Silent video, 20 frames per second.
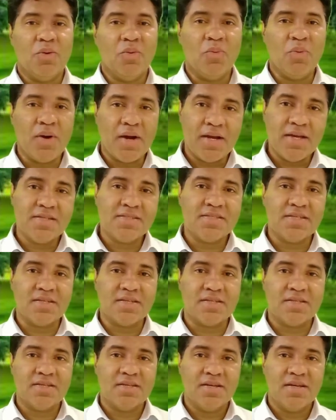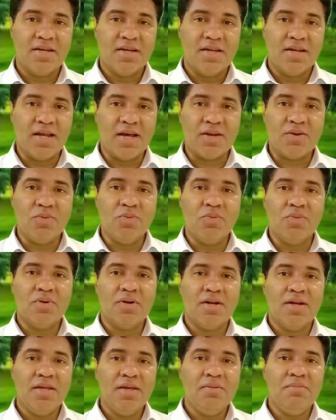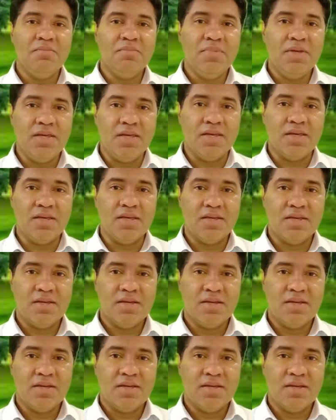Why is it that only me,